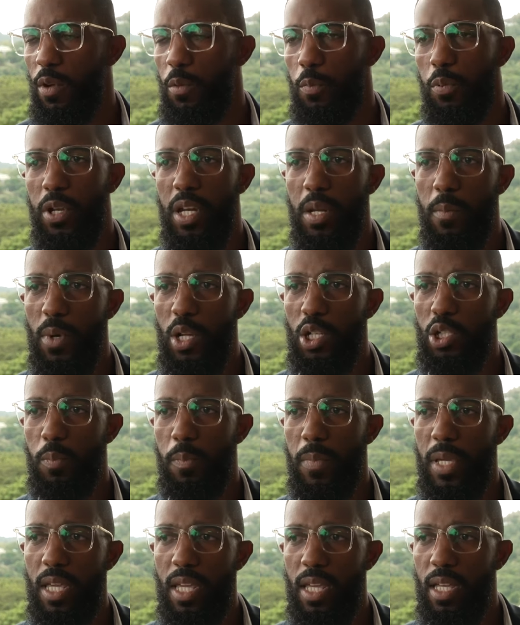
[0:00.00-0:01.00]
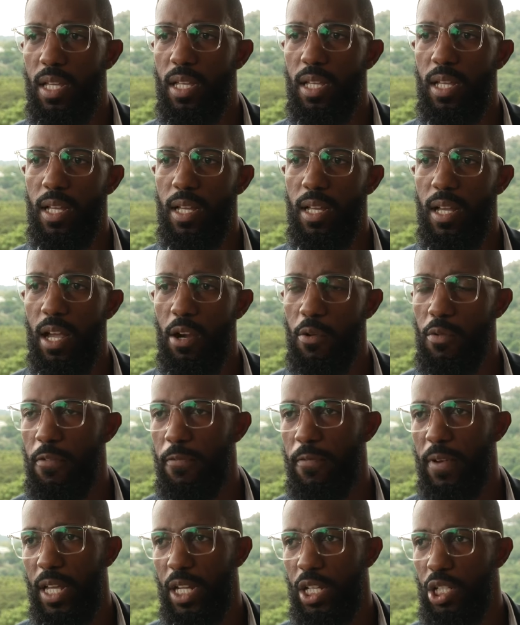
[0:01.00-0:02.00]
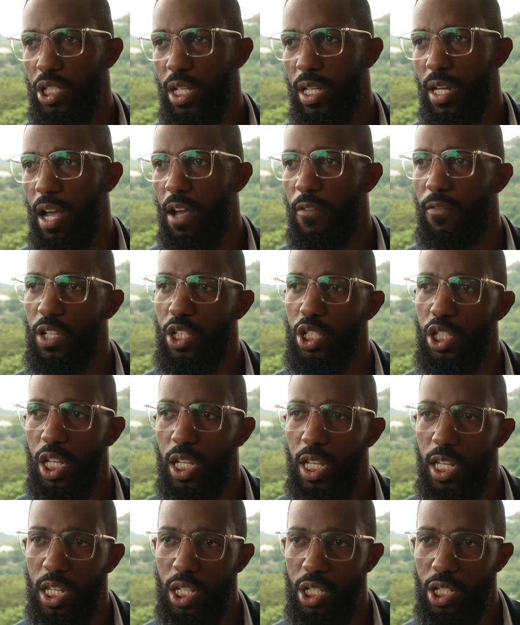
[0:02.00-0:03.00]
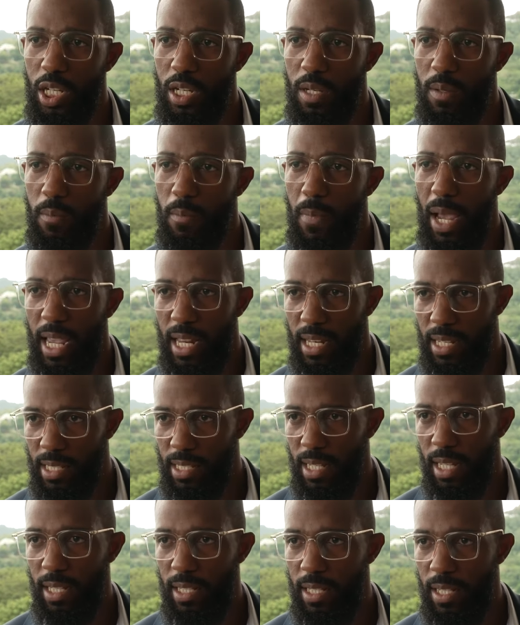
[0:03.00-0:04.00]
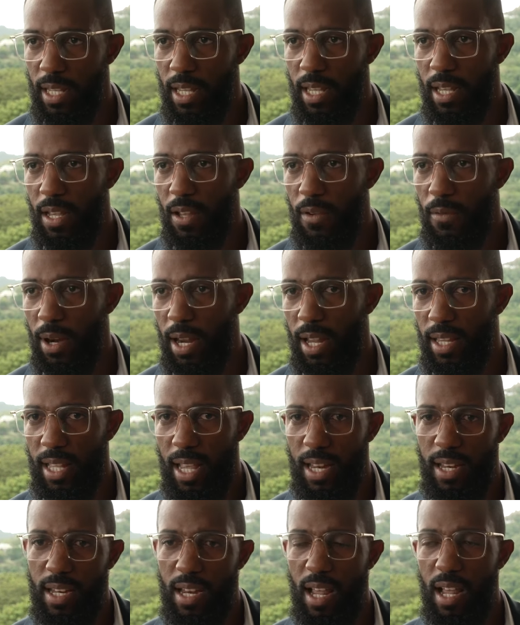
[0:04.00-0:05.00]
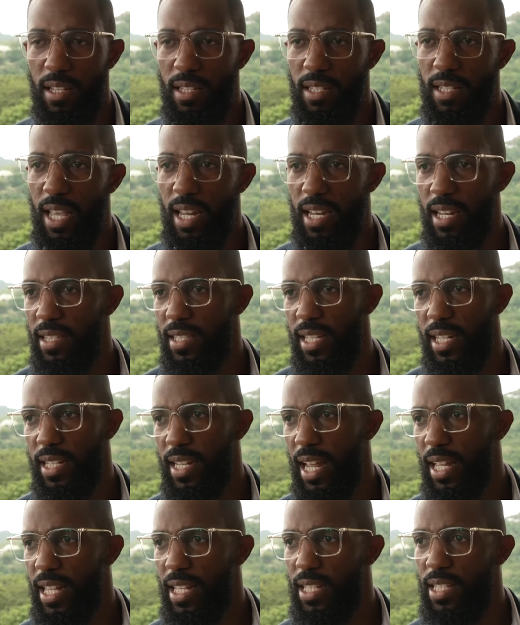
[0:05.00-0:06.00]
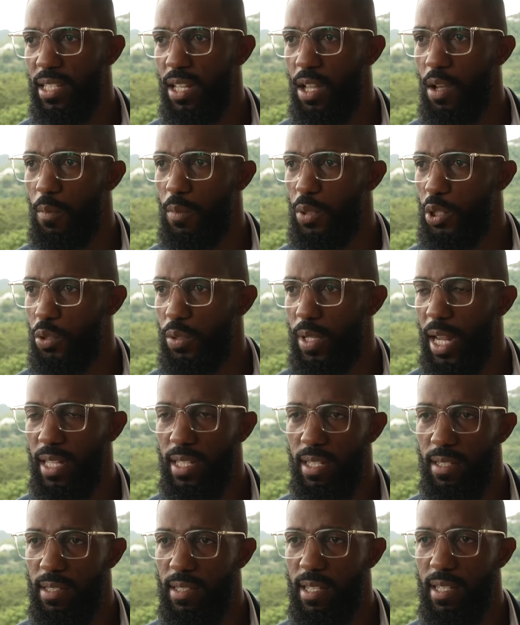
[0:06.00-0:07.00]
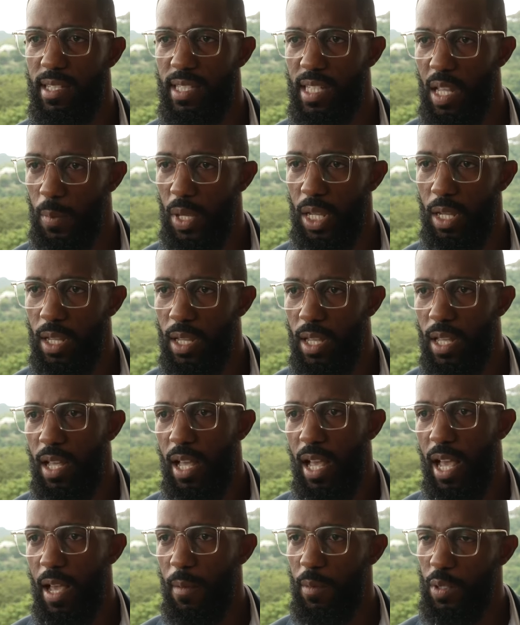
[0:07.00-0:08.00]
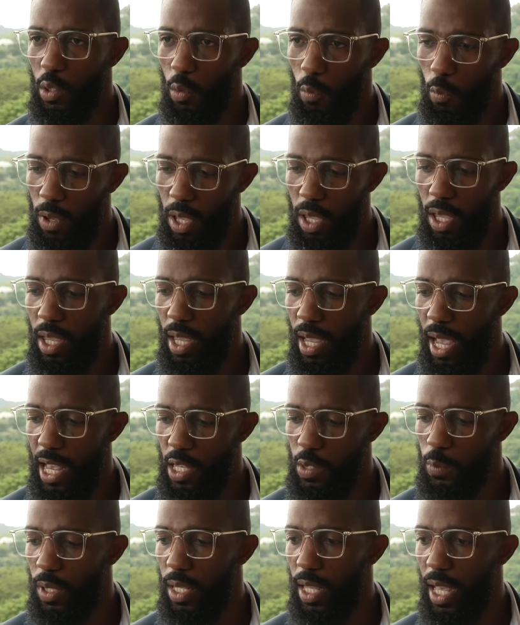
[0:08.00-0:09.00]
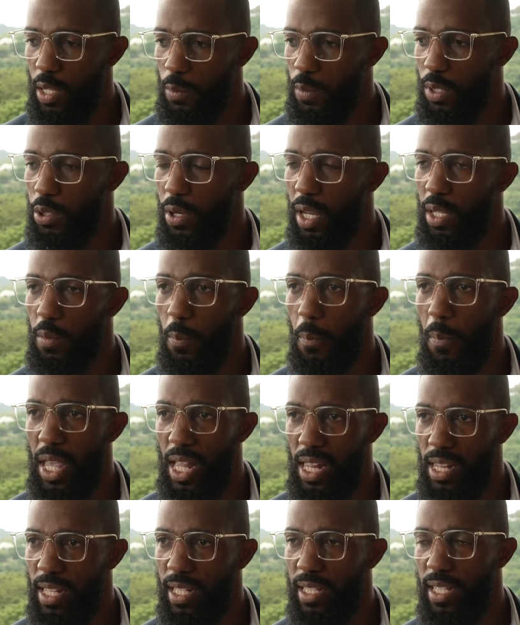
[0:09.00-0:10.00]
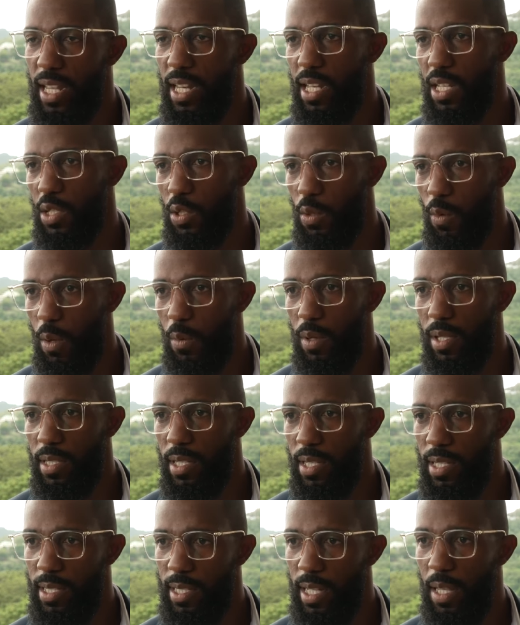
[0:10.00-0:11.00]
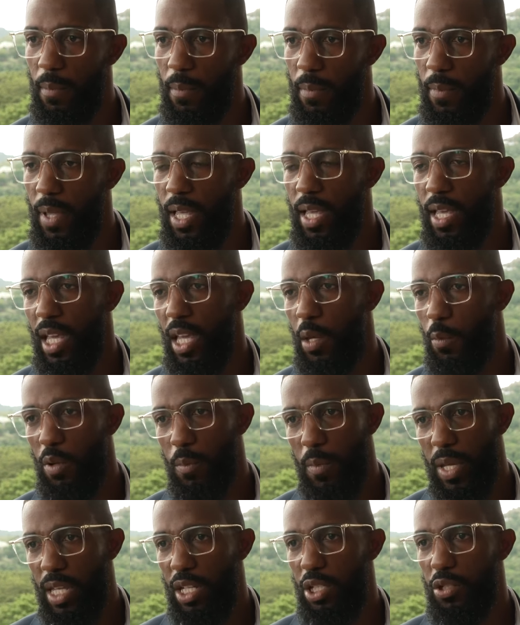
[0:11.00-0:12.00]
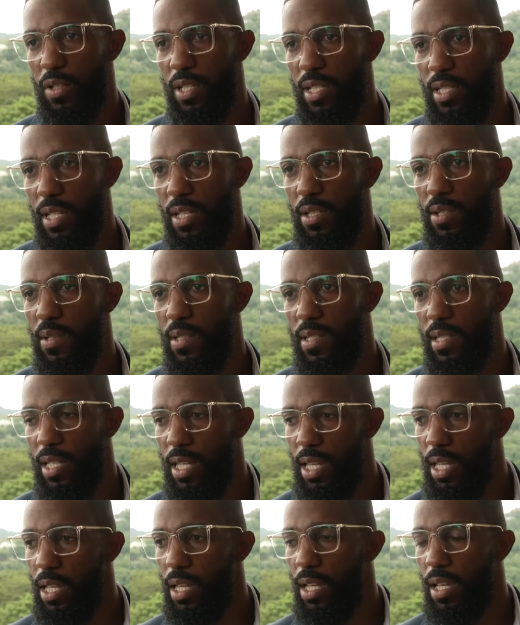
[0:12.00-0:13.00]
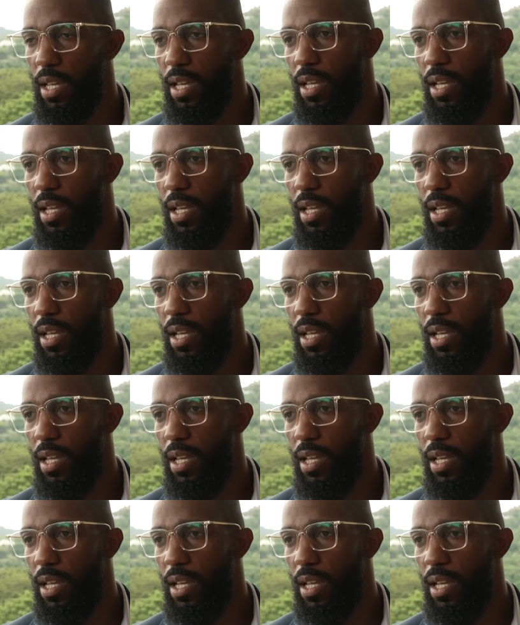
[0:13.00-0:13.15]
pretty much be a reflection of a change in mindset, right? And not anything that has come through that is systemic. So as we try to build it into our system, it would be interesting to see,